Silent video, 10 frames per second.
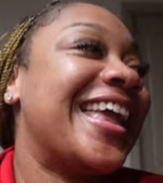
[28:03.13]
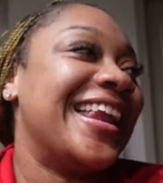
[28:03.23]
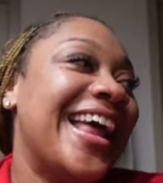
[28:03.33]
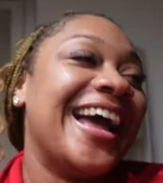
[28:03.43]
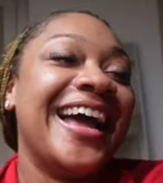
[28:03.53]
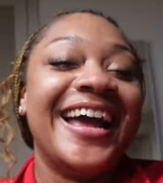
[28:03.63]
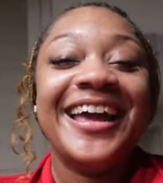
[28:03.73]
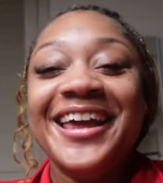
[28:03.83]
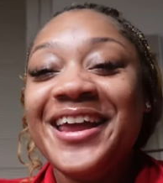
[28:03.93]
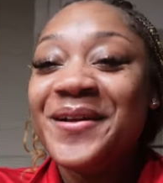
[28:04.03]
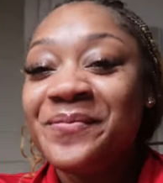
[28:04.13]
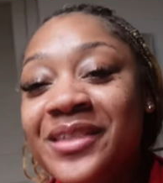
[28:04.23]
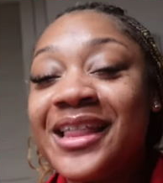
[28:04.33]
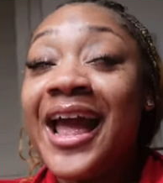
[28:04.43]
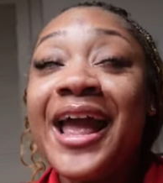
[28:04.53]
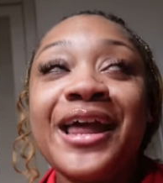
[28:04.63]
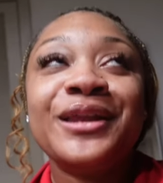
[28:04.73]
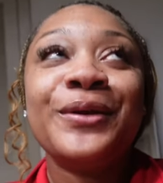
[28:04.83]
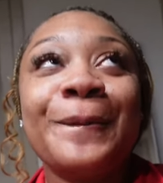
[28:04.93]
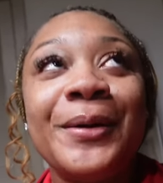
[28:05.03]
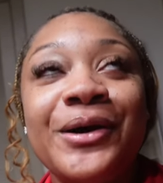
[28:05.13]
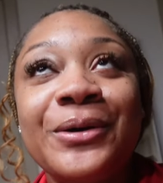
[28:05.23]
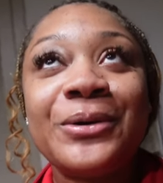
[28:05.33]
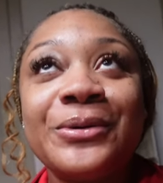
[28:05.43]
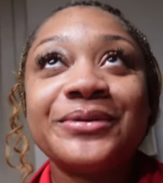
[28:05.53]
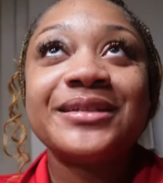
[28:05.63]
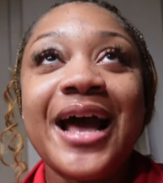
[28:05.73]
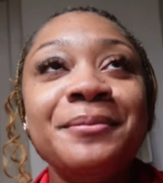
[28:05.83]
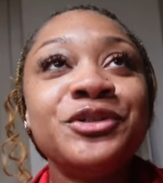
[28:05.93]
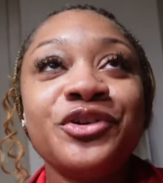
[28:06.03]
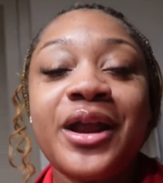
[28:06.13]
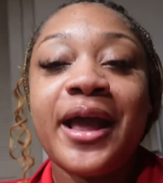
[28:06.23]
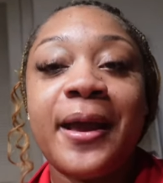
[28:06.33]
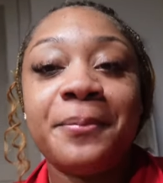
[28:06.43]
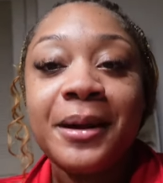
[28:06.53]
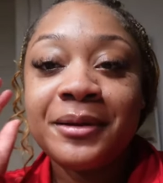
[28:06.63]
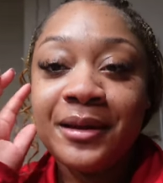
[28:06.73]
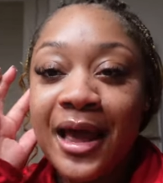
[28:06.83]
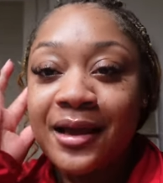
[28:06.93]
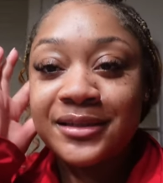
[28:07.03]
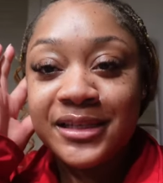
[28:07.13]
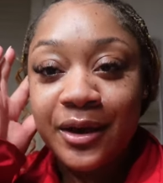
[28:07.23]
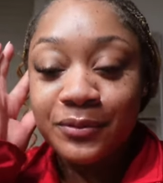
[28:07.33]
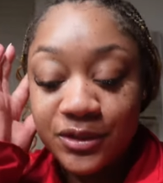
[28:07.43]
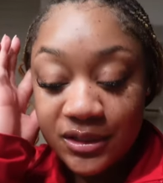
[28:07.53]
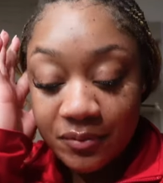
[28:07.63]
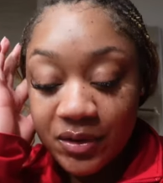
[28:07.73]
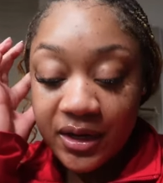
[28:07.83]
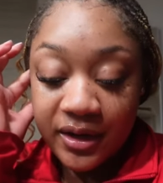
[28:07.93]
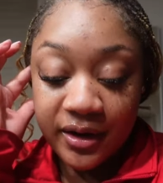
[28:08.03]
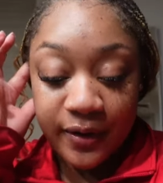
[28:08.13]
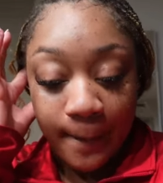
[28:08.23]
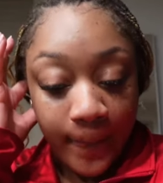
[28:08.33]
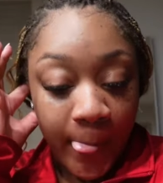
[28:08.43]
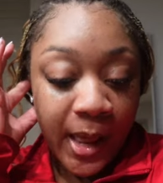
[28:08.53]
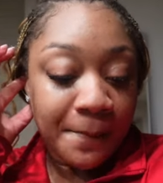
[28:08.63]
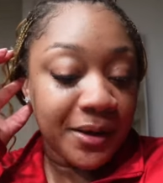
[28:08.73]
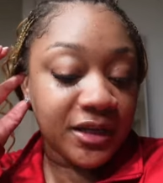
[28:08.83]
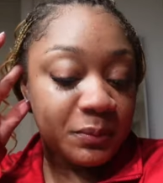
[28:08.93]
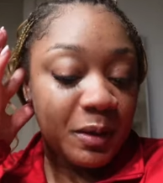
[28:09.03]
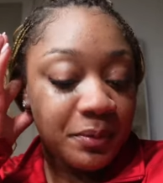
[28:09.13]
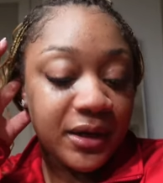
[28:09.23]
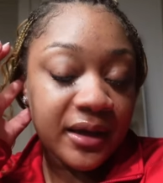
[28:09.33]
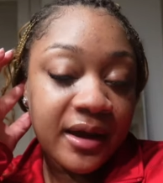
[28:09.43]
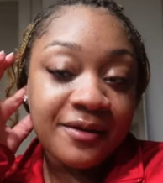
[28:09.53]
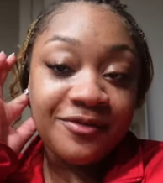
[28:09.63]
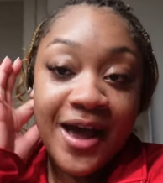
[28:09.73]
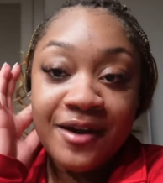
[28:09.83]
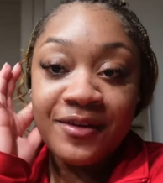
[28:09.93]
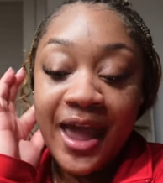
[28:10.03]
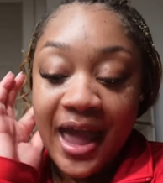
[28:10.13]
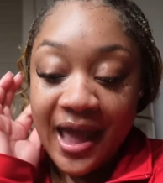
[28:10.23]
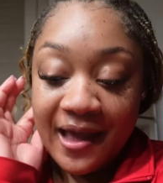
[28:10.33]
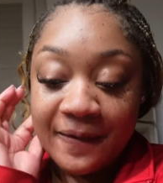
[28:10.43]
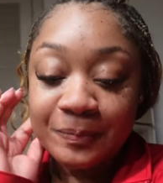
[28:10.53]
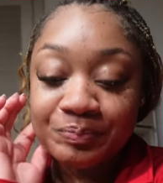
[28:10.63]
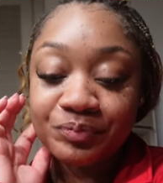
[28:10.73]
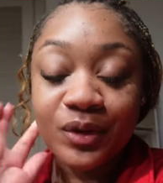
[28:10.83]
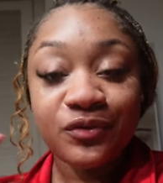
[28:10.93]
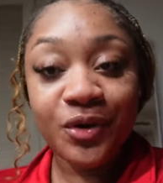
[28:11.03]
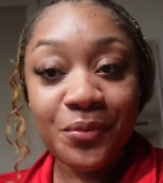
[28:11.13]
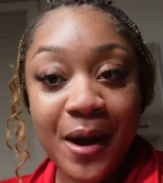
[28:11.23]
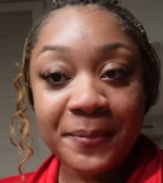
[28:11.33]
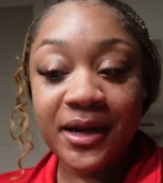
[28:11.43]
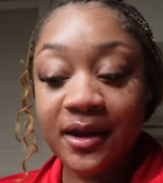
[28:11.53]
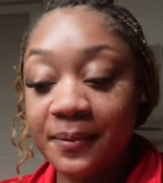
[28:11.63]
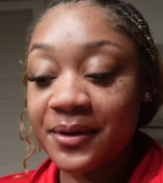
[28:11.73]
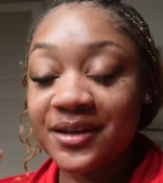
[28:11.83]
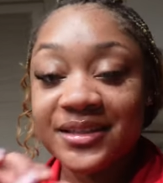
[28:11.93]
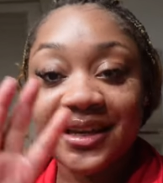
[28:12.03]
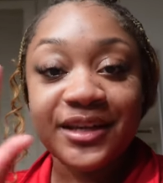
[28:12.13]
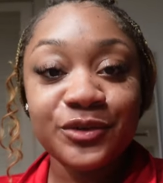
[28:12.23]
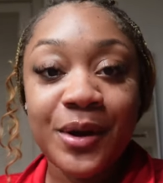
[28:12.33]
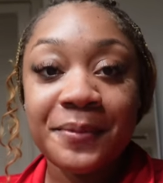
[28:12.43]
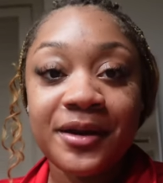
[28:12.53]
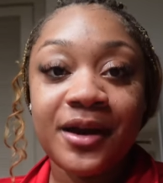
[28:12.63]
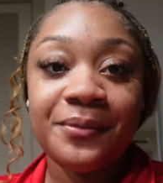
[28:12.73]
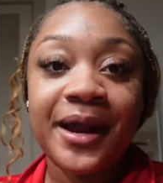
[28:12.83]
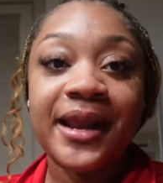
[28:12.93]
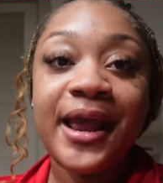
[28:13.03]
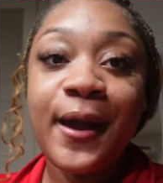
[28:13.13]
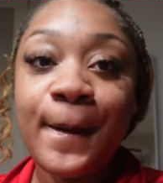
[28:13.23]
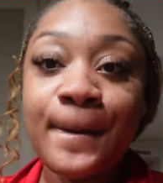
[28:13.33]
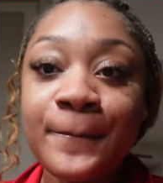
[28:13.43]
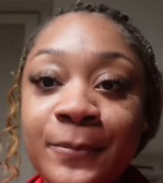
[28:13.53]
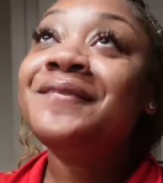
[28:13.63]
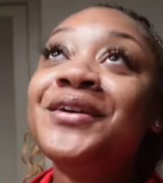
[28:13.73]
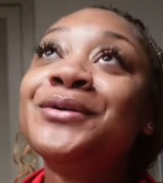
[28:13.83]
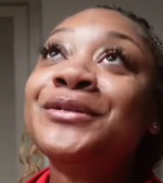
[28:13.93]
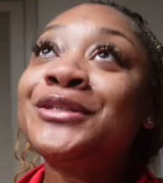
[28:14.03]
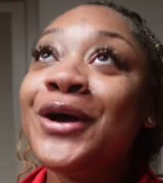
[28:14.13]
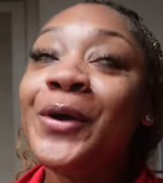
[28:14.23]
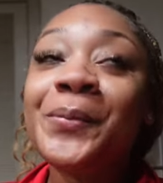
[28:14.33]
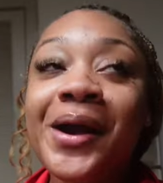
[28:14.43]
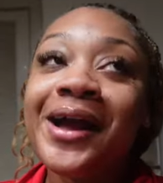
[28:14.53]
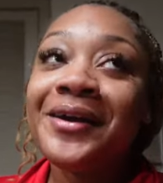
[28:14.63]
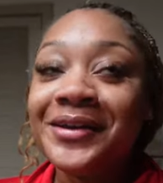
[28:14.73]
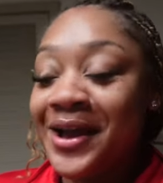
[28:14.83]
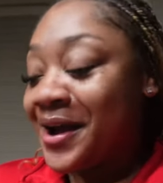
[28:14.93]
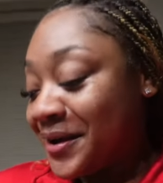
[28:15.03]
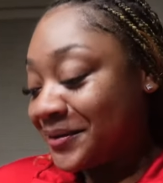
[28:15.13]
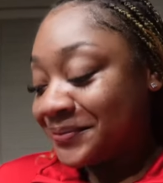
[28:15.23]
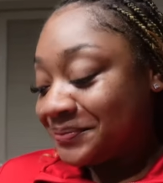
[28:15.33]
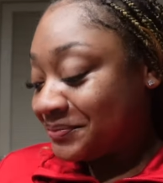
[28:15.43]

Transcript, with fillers: cannot. They had little bowls. I'm sure they had probably like a sandwich or something in there, because people did a 5K for Ramadan, because it is Ramadan right now. I feel so proud, y'all,